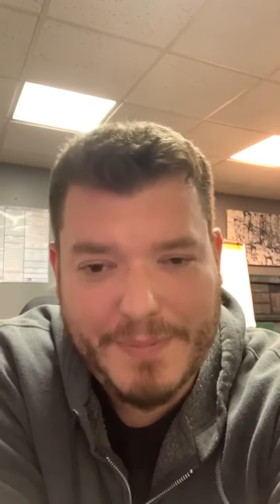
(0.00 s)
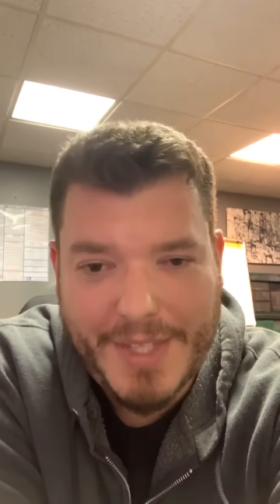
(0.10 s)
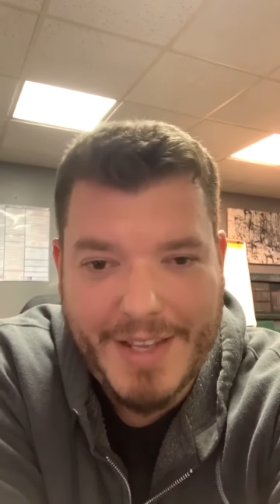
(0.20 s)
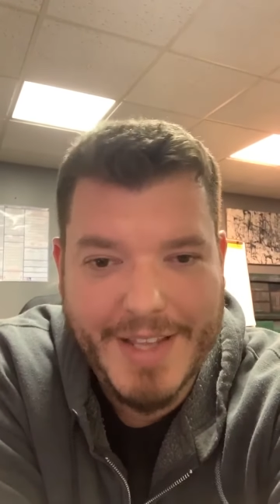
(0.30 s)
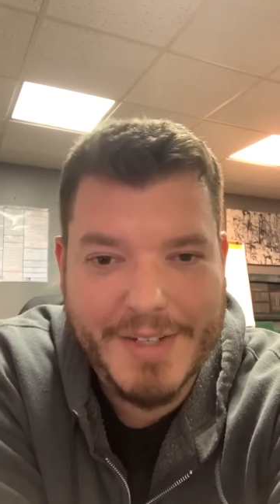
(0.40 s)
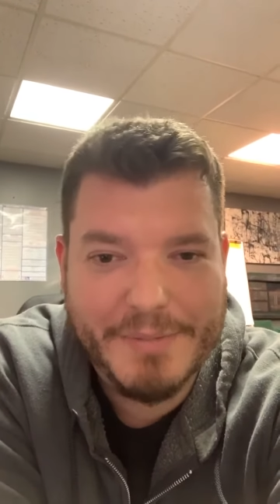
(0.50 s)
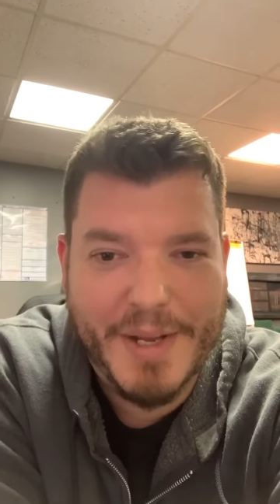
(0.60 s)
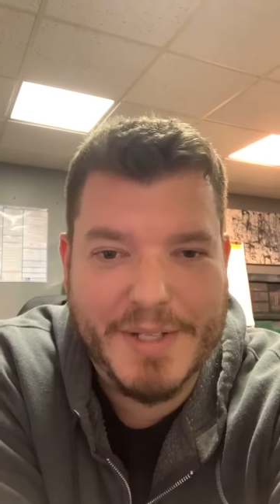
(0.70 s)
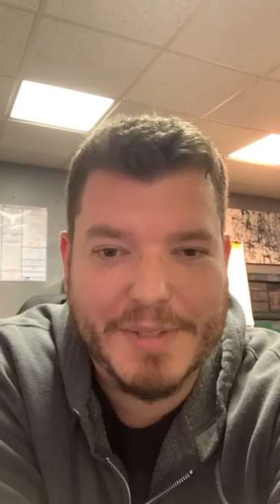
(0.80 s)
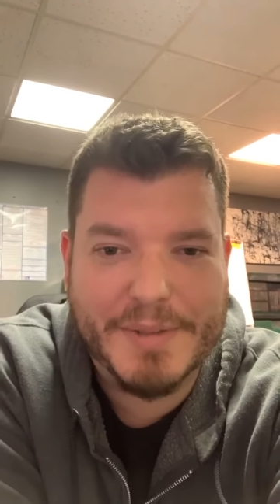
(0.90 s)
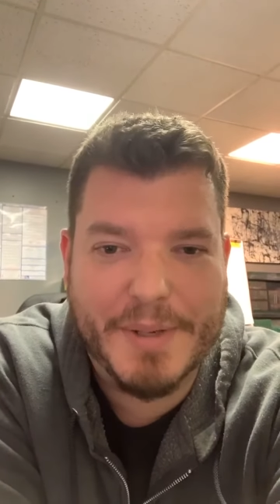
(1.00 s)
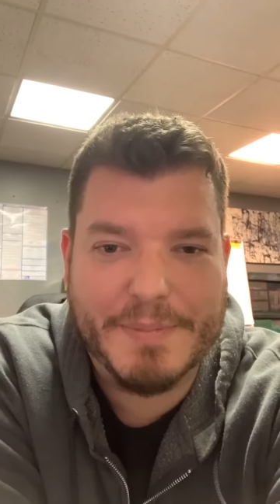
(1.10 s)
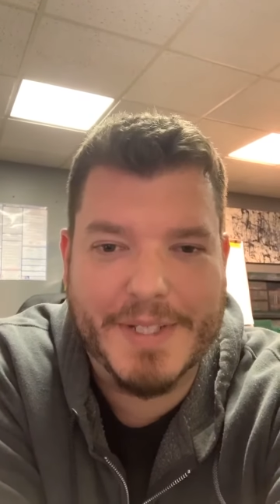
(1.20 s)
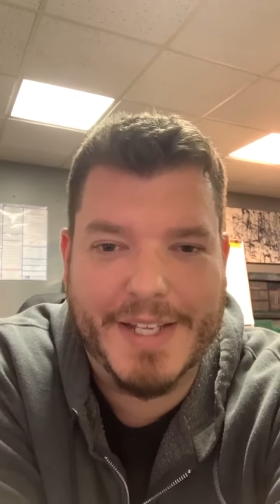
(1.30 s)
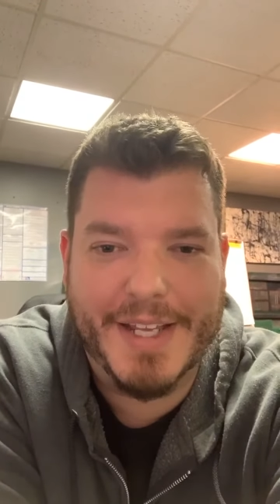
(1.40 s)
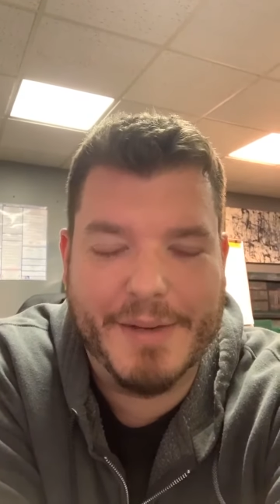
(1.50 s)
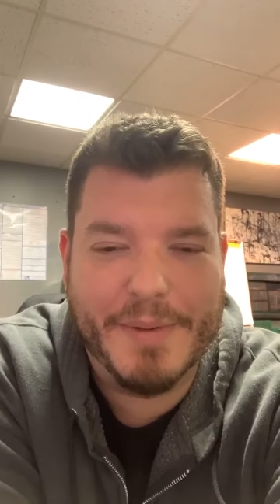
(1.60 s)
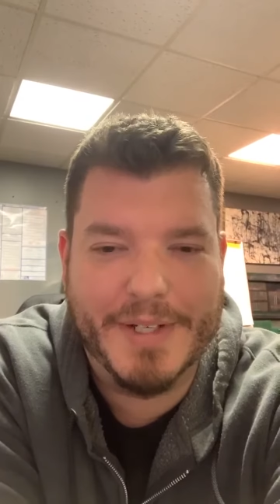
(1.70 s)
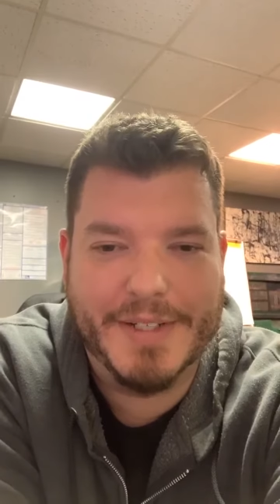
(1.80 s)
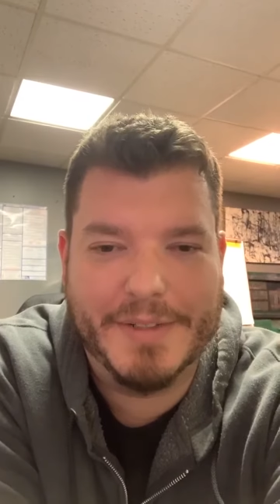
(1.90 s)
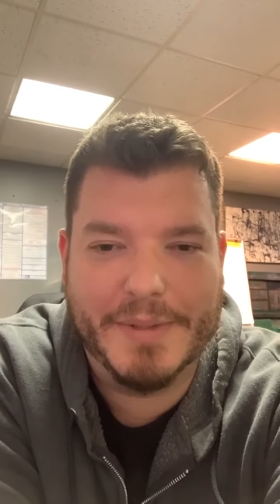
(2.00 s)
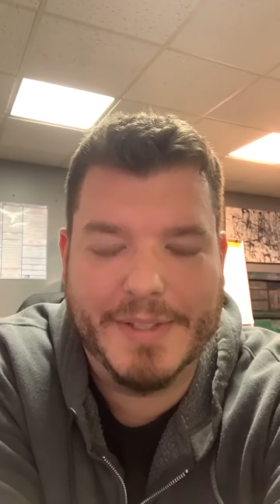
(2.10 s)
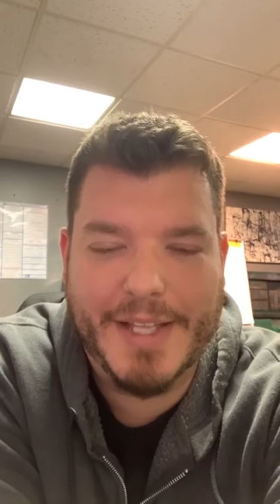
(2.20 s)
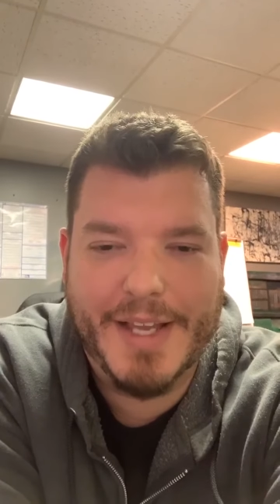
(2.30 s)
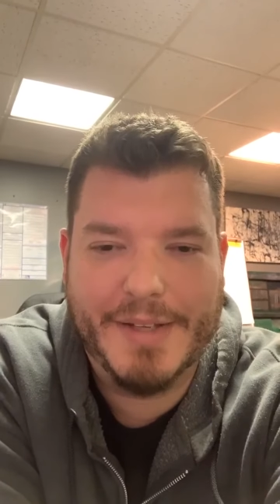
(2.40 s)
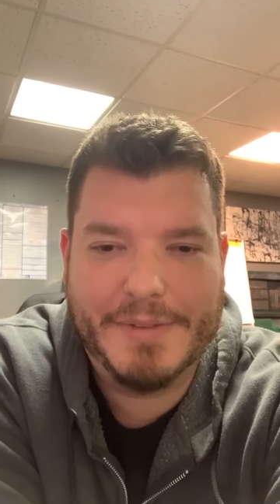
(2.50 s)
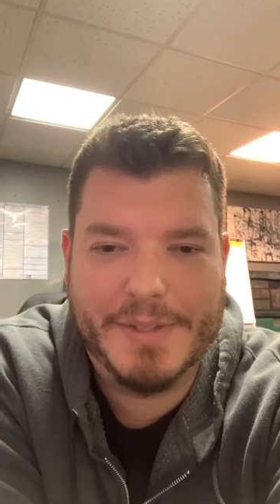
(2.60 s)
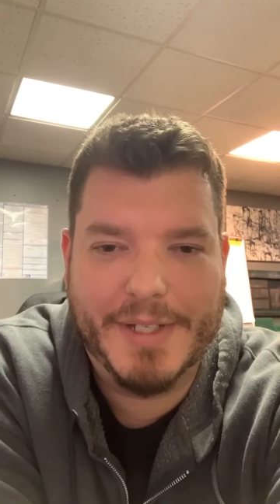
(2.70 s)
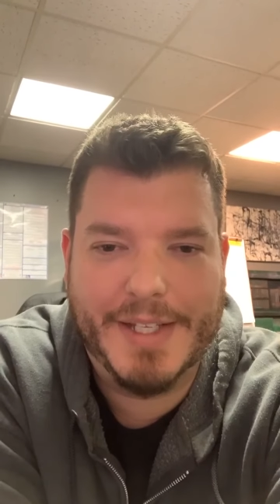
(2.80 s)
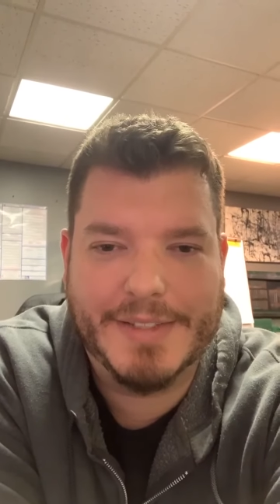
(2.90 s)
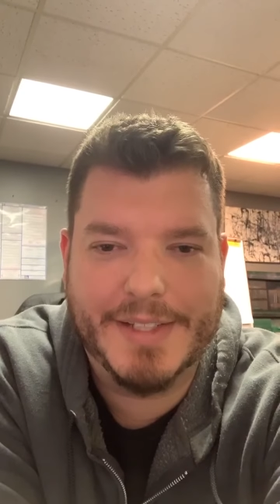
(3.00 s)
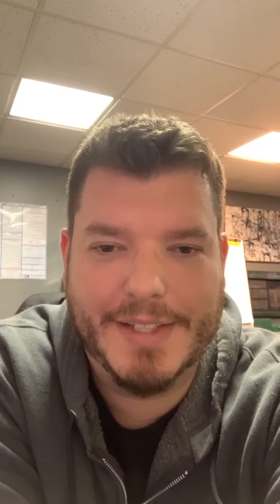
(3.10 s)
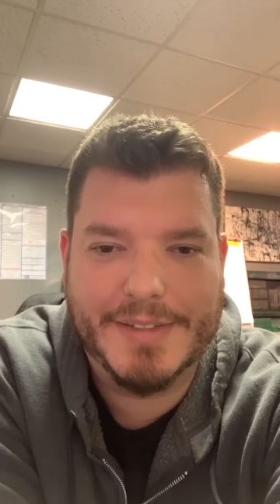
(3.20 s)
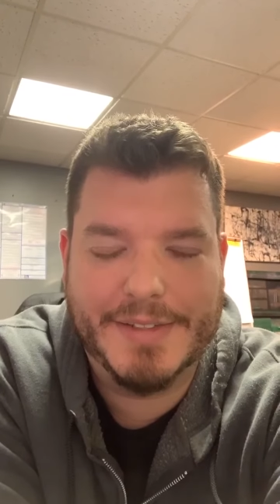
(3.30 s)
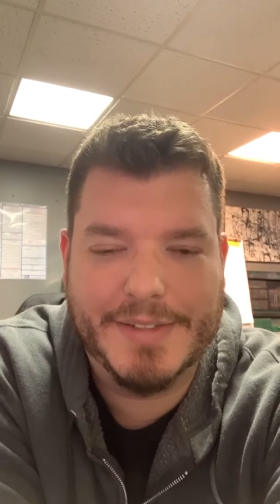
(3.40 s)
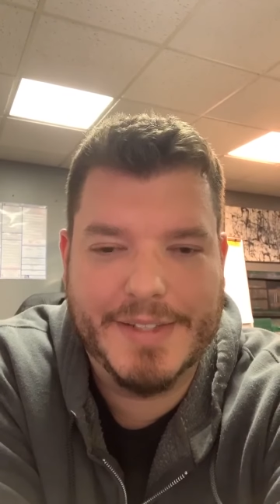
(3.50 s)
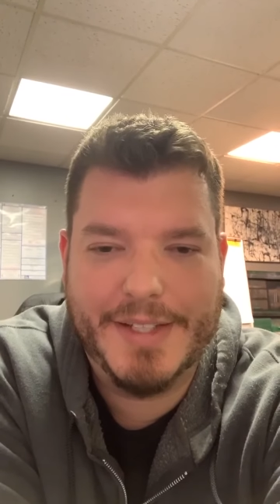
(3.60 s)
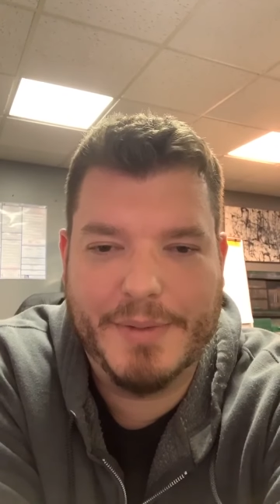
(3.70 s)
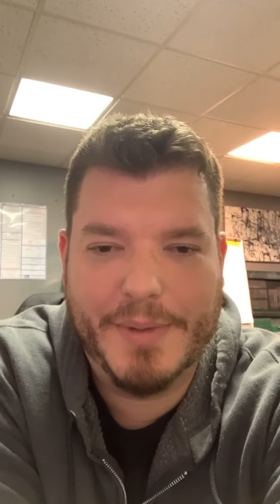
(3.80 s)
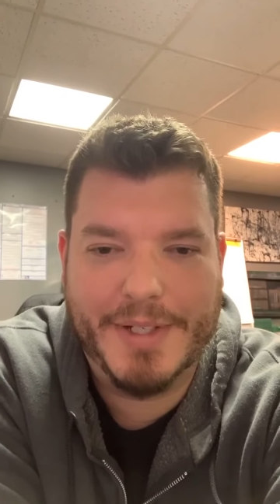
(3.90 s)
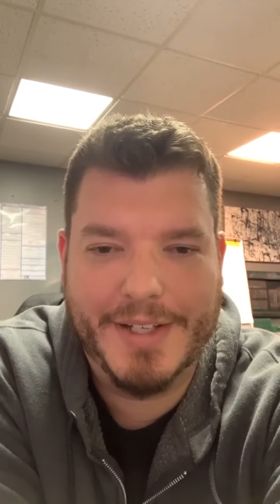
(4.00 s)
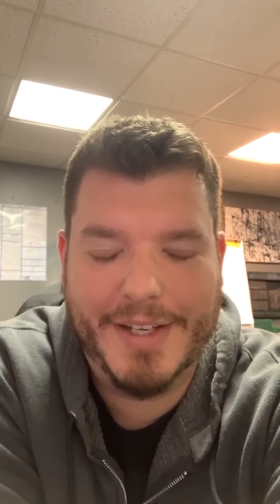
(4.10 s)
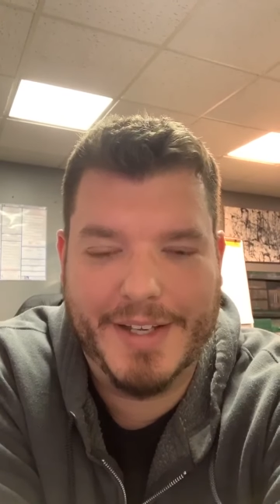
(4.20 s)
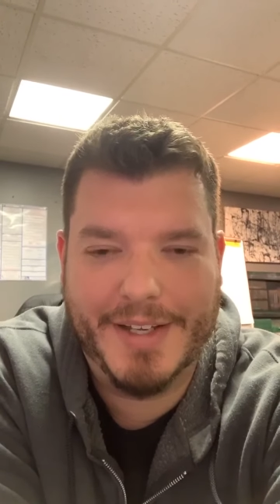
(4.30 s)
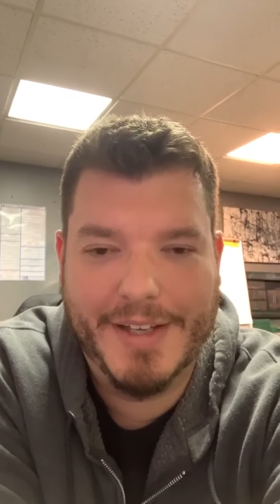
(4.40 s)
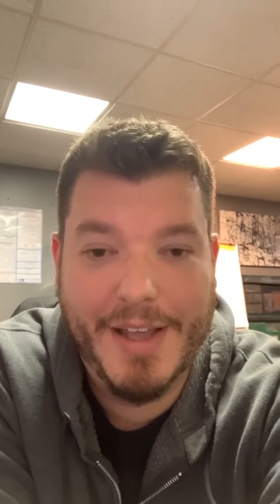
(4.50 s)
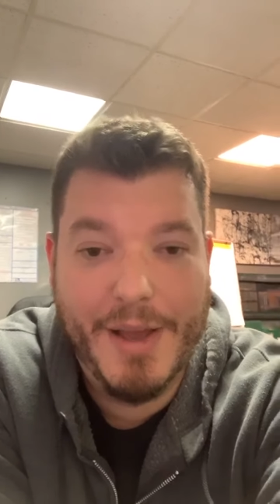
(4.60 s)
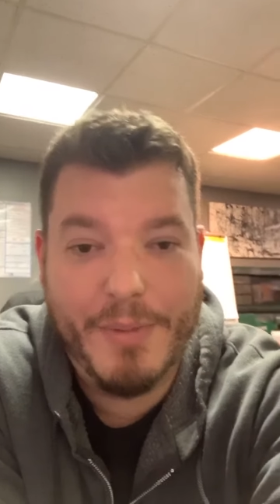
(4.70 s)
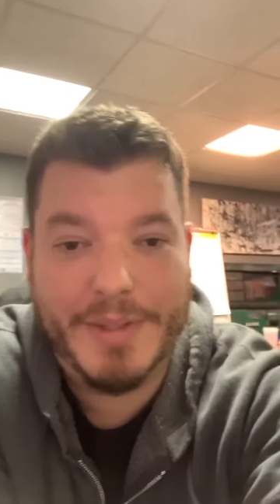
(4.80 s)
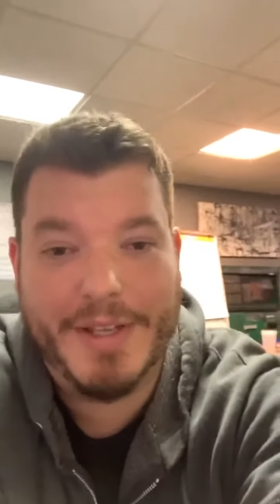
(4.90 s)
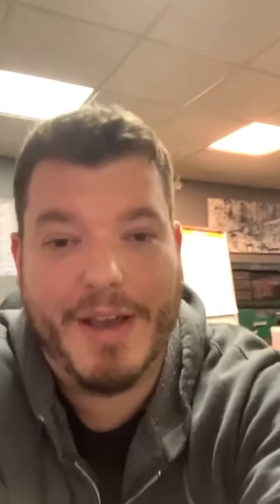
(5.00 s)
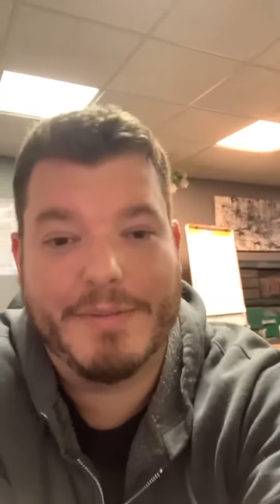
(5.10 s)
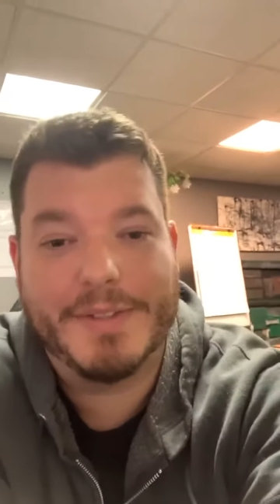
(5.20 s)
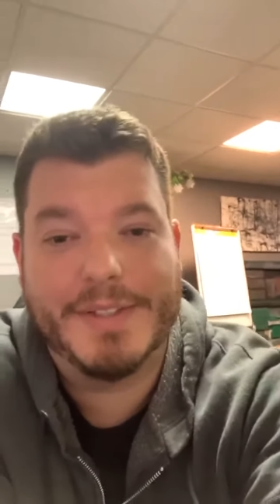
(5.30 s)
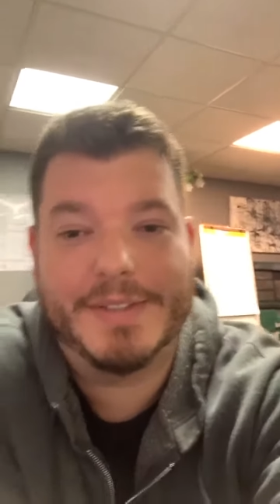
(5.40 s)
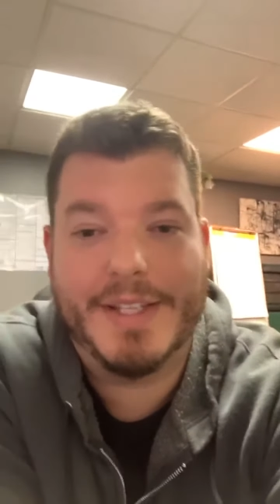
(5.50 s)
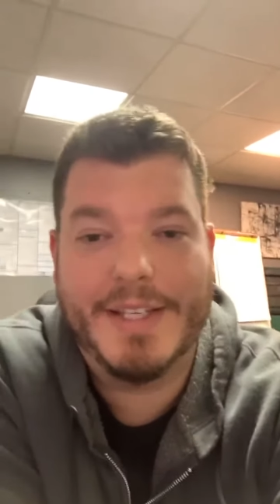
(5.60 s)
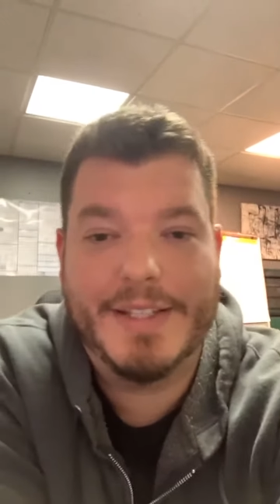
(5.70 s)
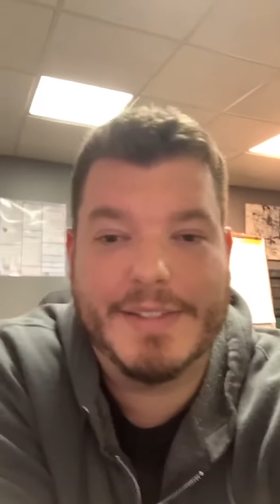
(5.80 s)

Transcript: I didn't write a script today. I wanted to do it live so you guys can get to see what uh, what the office is like.